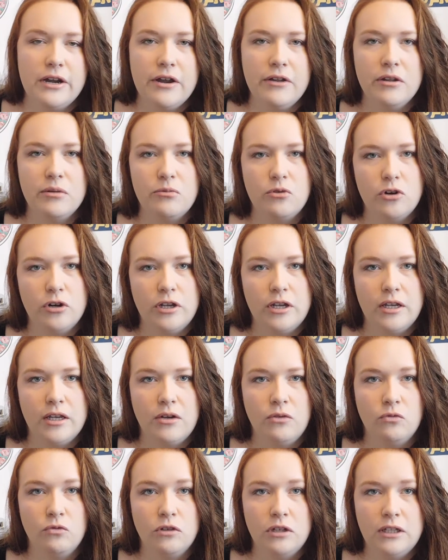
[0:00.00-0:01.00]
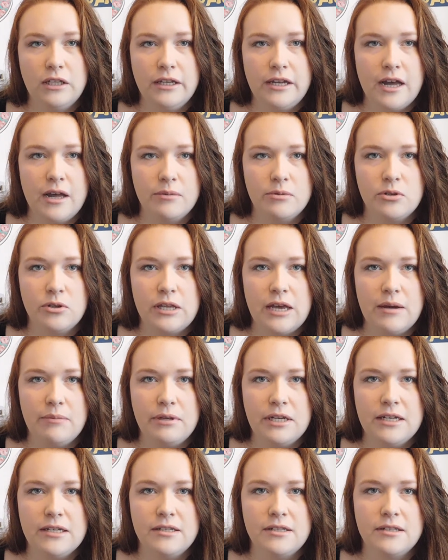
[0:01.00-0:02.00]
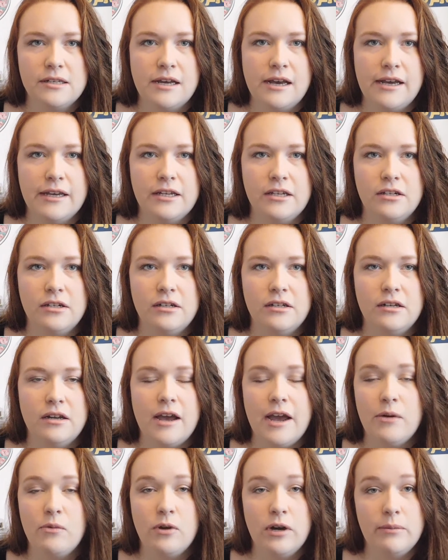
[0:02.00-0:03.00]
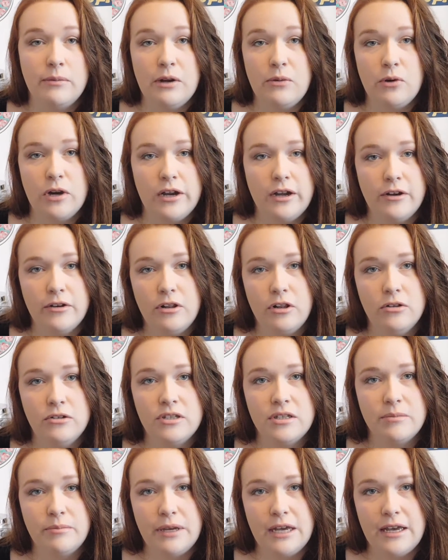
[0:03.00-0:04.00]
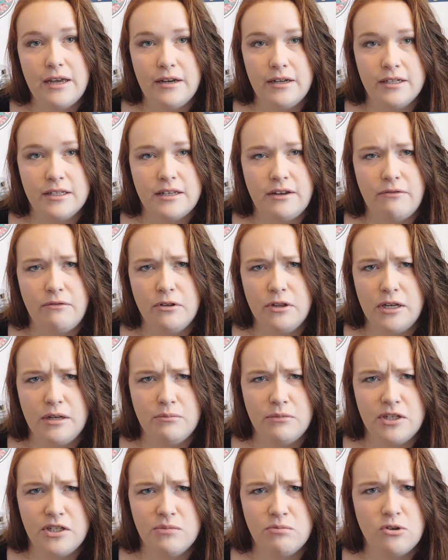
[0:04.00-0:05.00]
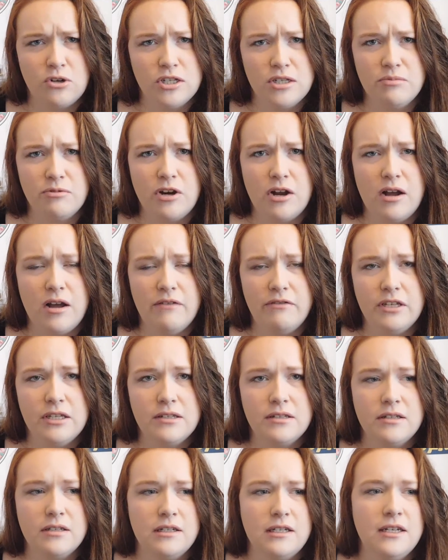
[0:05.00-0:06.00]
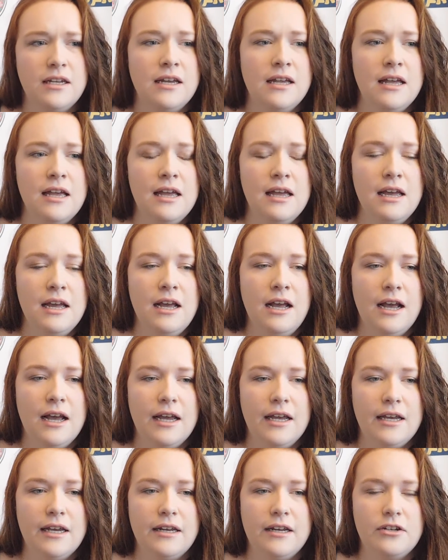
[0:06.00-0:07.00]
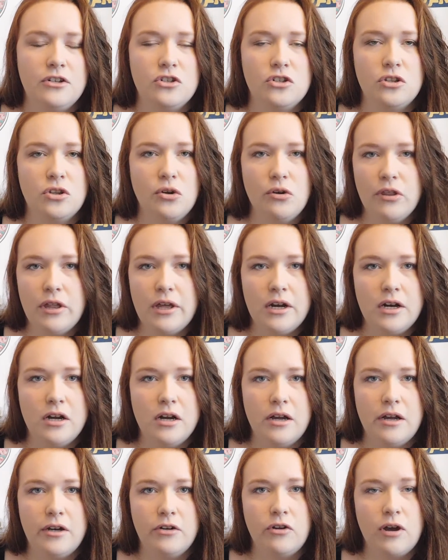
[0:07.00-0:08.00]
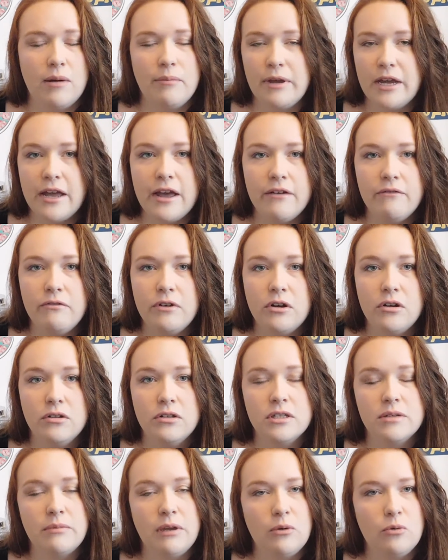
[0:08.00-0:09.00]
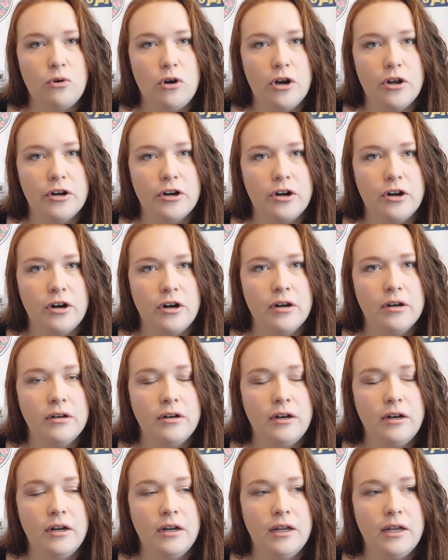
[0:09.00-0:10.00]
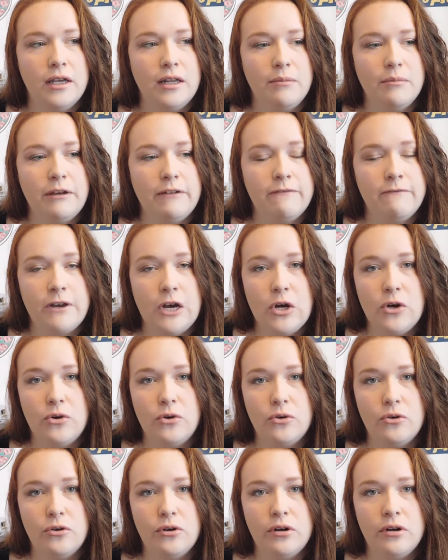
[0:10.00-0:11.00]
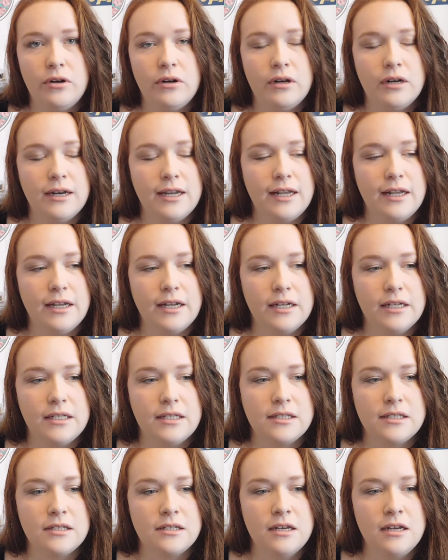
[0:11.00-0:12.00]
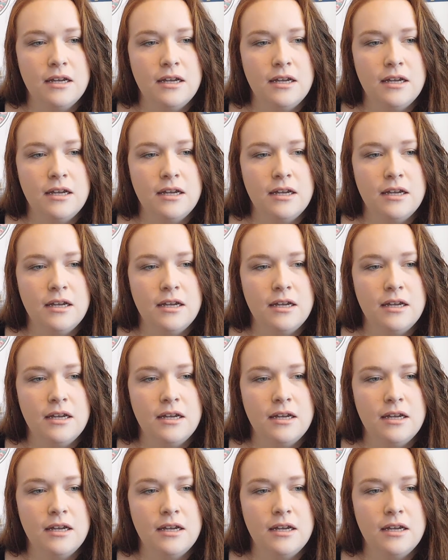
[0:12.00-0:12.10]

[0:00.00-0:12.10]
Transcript: out in the morning really helps with that because I wear my workout clothes to bed, except for, like, my sports bra, obviously, and I just throw that on, grab my headphones, my water, and my phone, and